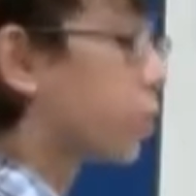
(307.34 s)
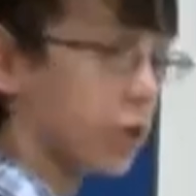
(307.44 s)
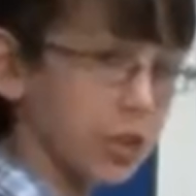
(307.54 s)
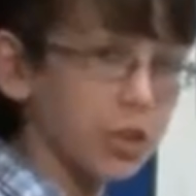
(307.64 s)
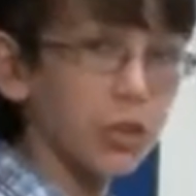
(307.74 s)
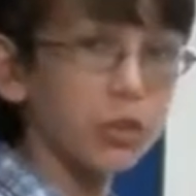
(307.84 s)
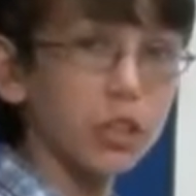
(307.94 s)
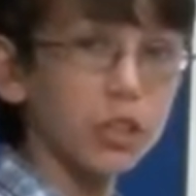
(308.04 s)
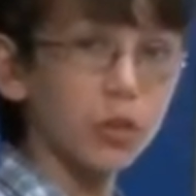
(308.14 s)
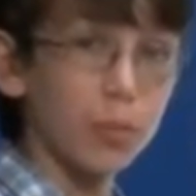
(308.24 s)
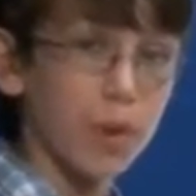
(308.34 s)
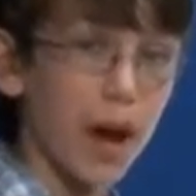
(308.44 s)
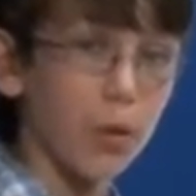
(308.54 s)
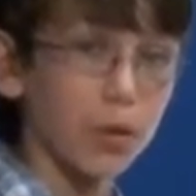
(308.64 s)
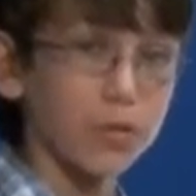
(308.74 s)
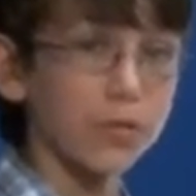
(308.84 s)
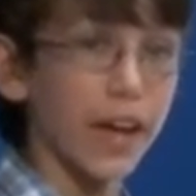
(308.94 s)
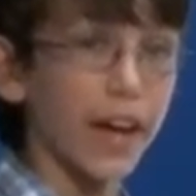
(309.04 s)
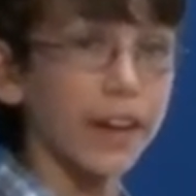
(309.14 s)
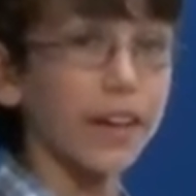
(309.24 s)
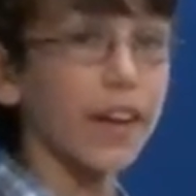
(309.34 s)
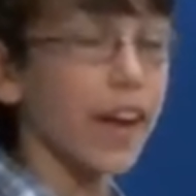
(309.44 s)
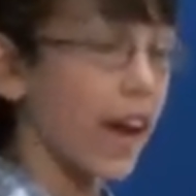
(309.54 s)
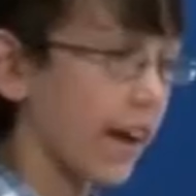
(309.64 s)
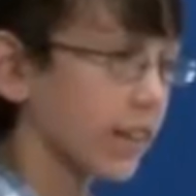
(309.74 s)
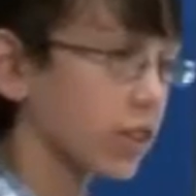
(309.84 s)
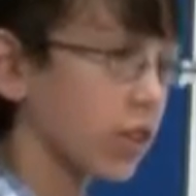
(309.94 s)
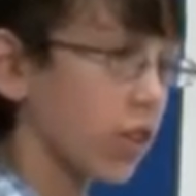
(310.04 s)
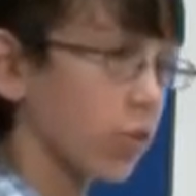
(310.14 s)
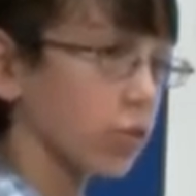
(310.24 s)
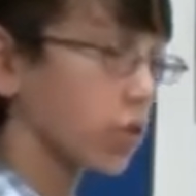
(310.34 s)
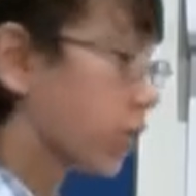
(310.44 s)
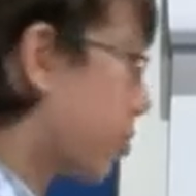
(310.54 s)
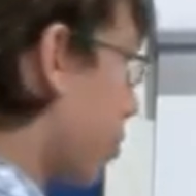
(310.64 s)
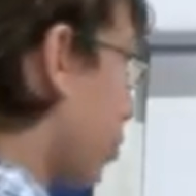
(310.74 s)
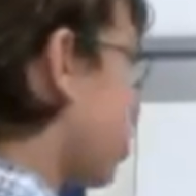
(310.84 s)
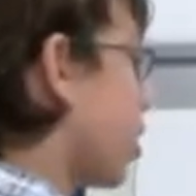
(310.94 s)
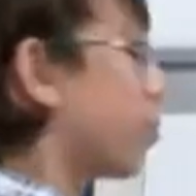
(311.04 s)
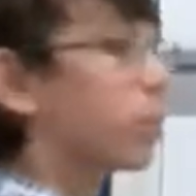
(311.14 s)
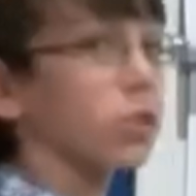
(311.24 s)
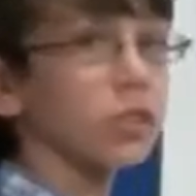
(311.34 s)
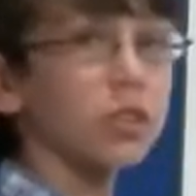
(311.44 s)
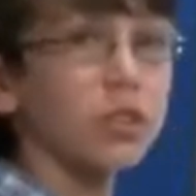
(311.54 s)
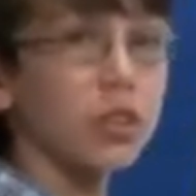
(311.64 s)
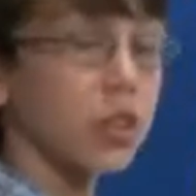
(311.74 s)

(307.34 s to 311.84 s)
which is usually to a power of 10 and is close to both numbers.